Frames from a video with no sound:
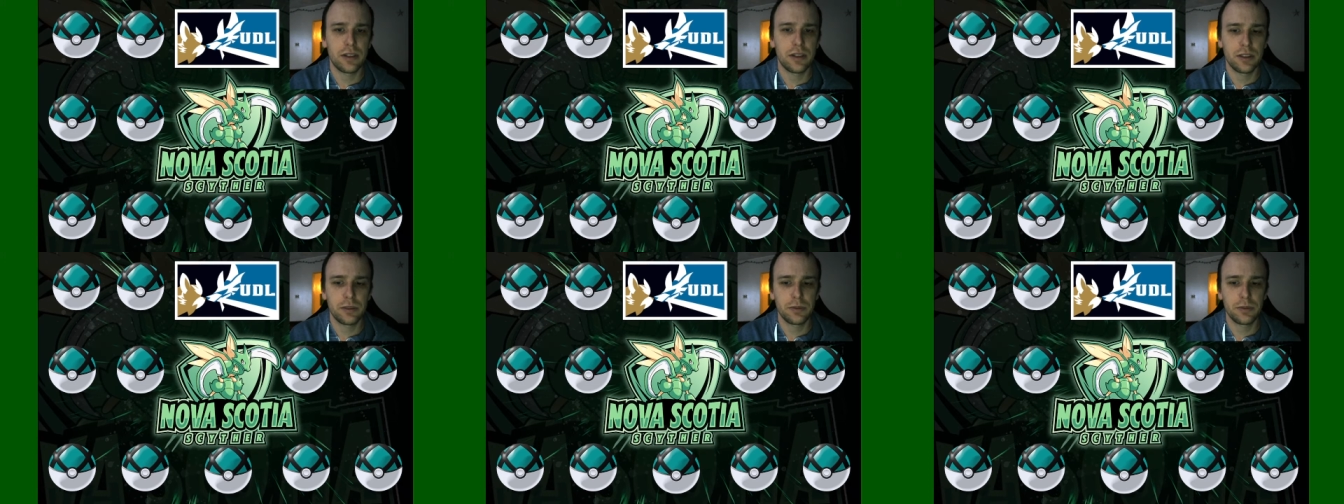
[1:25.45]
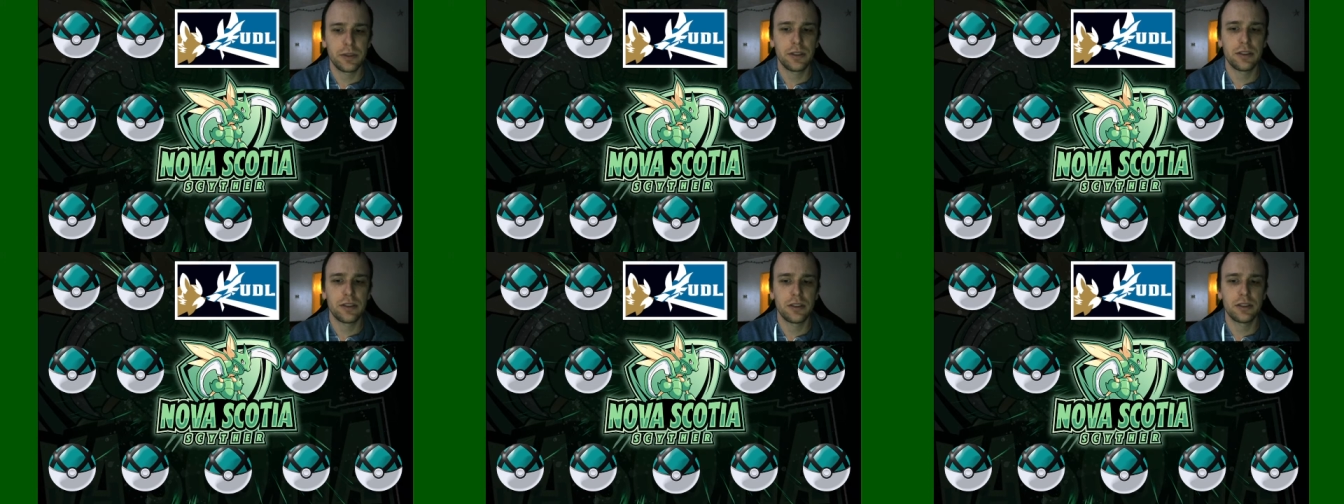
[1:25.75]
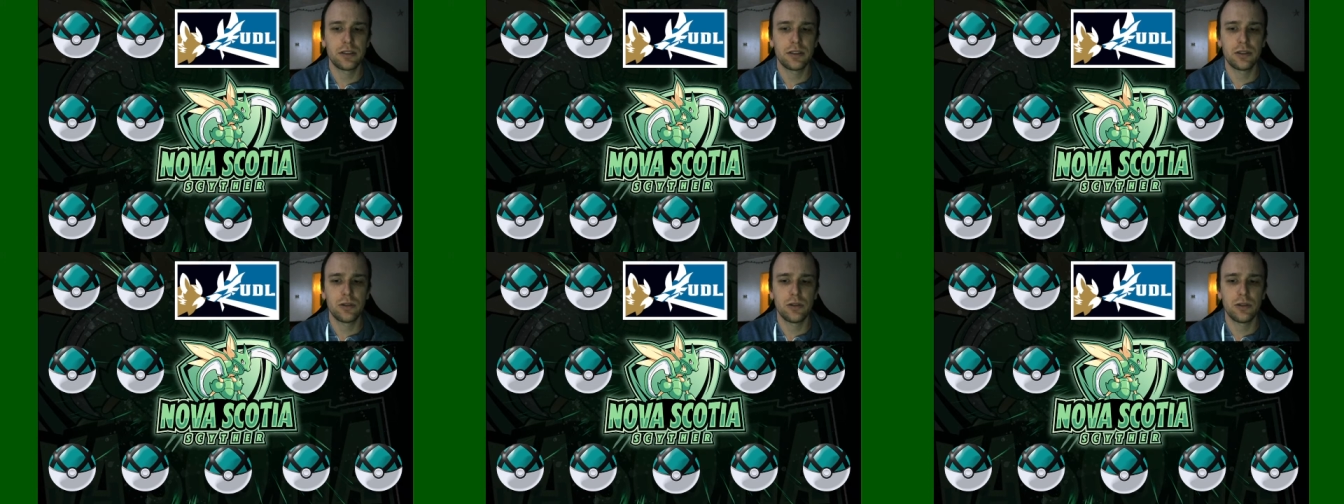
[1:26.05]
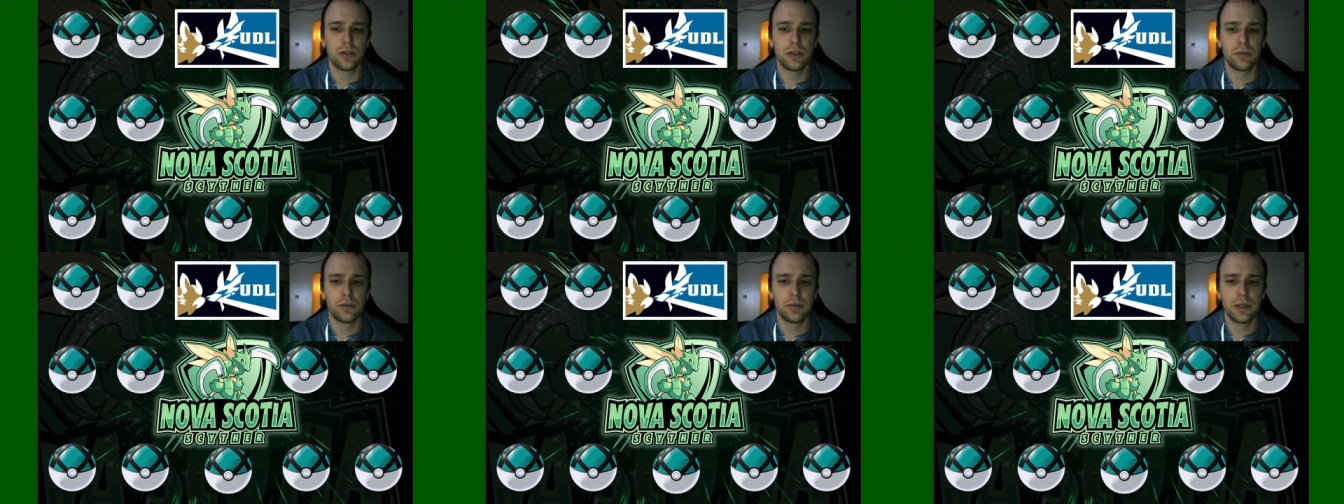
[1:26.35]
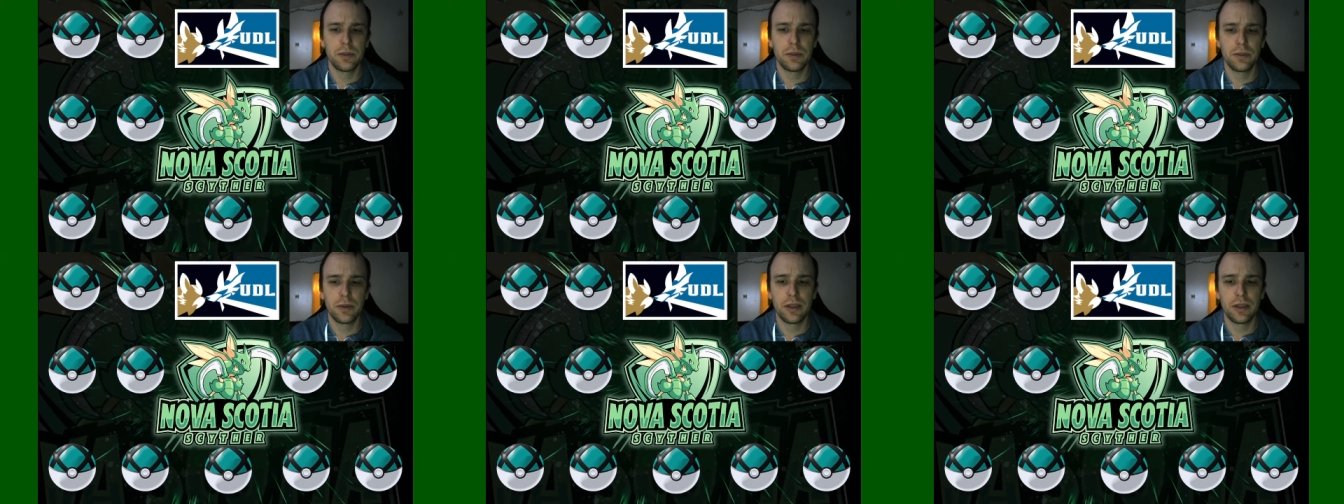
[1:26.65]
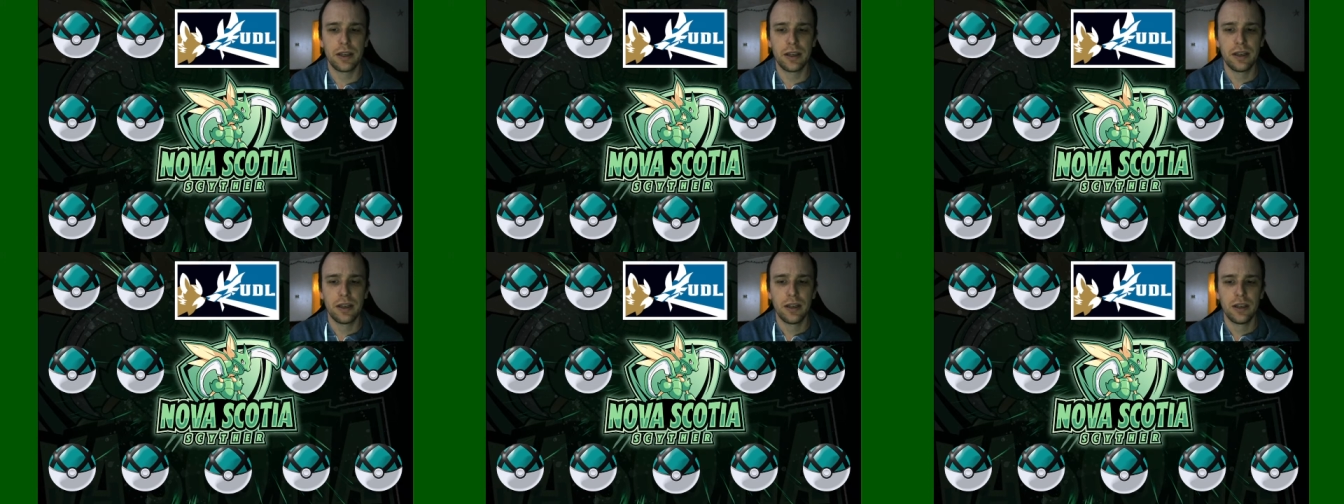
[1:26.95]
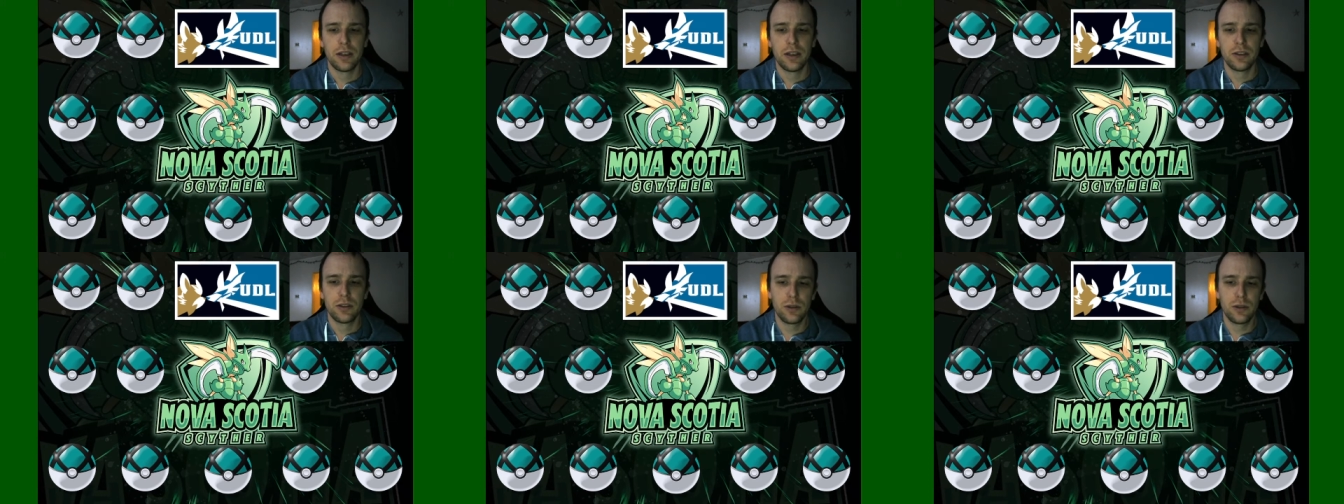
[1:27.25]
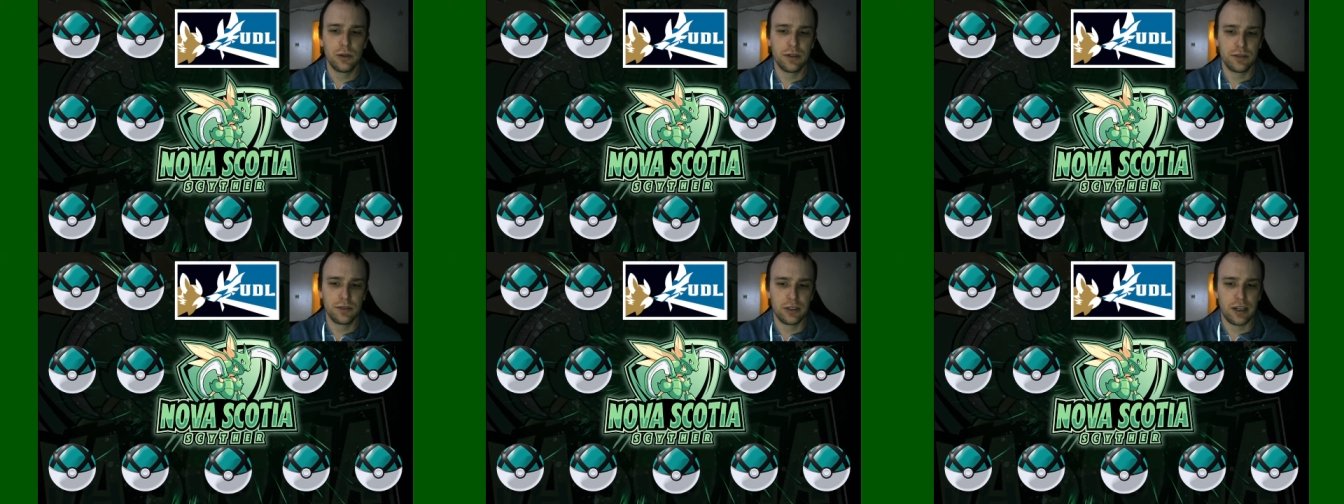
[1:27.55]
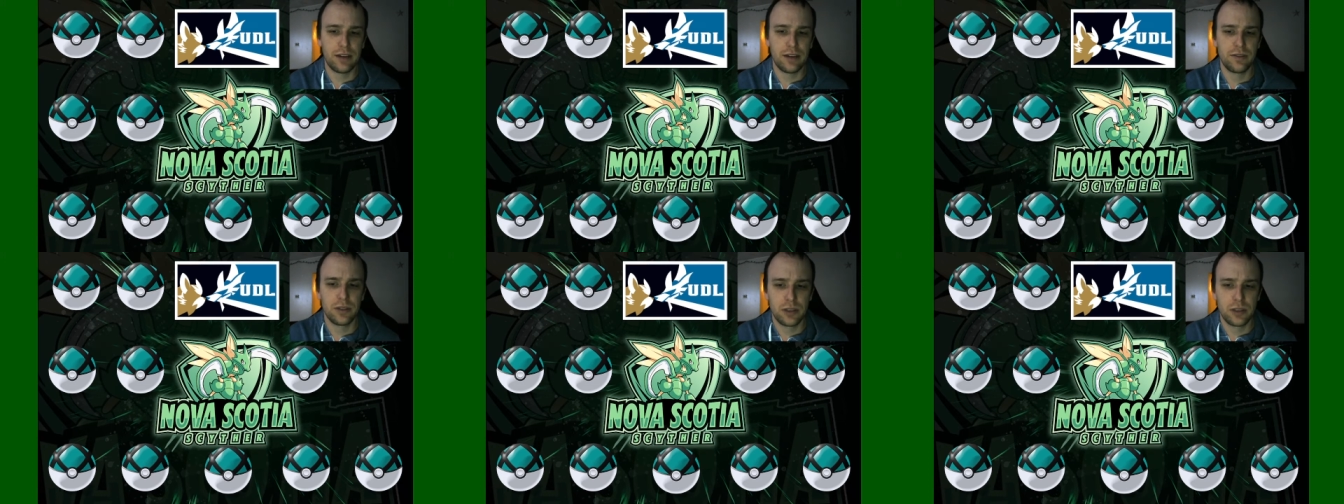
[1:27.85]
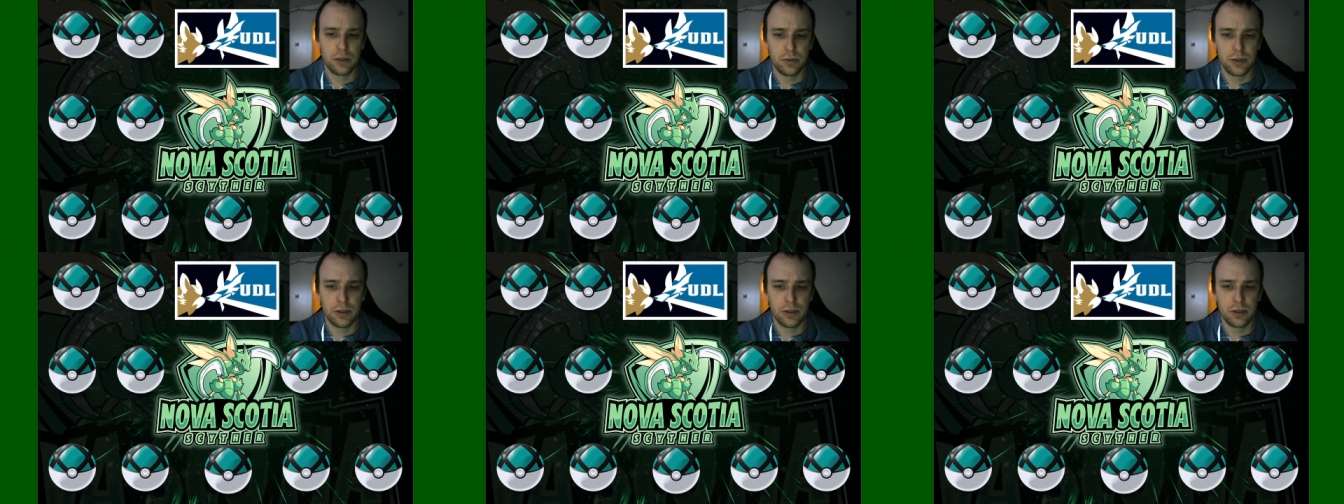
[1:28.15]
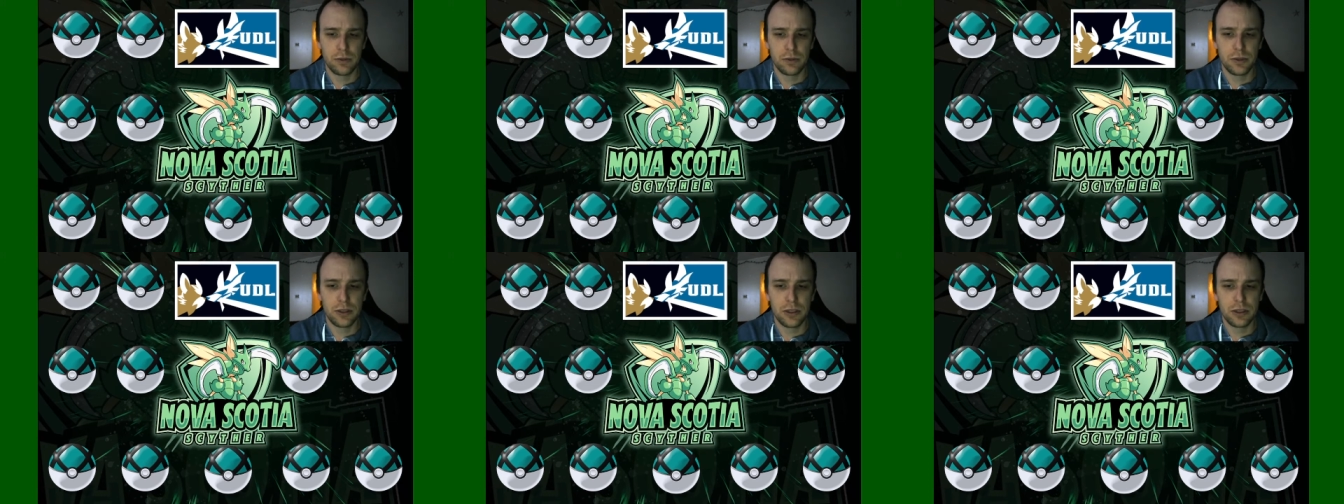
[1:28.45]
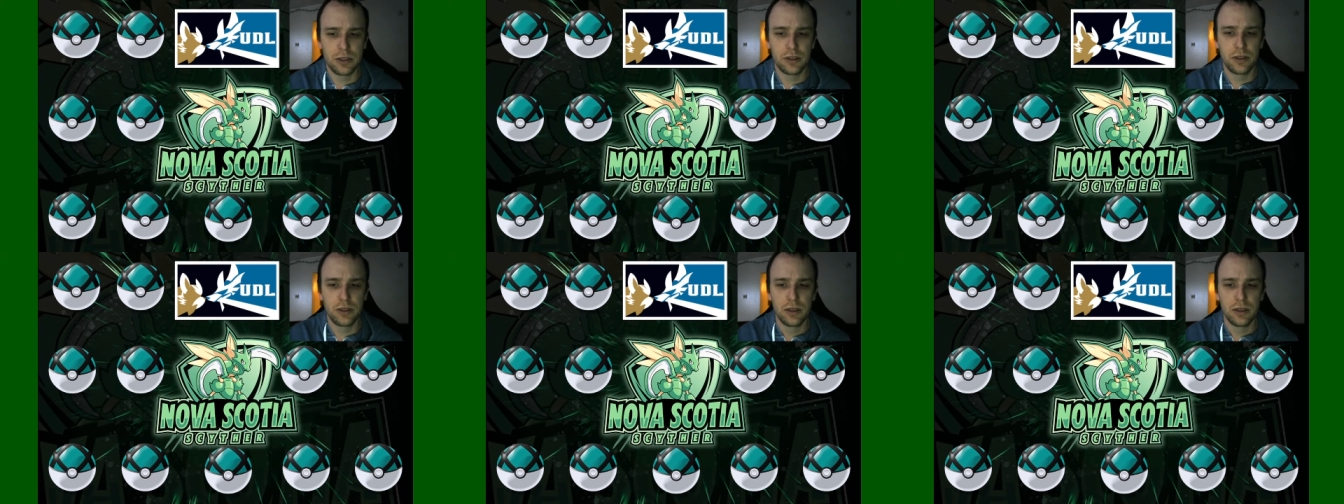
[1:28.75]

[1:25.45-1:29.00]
experience or people that do have drafting experience but just